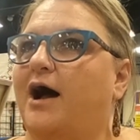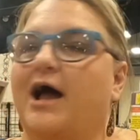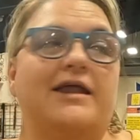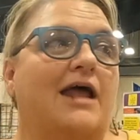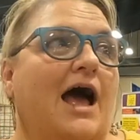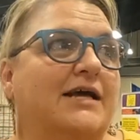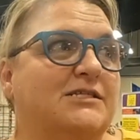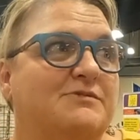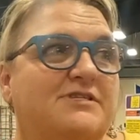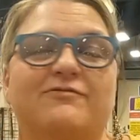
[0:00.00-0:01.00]
and I
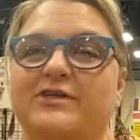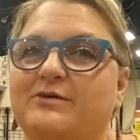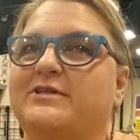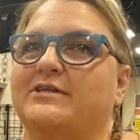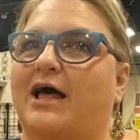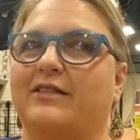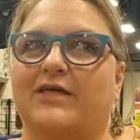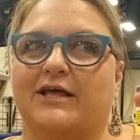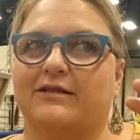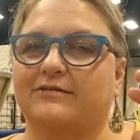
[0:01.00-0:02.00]
specifically went. I like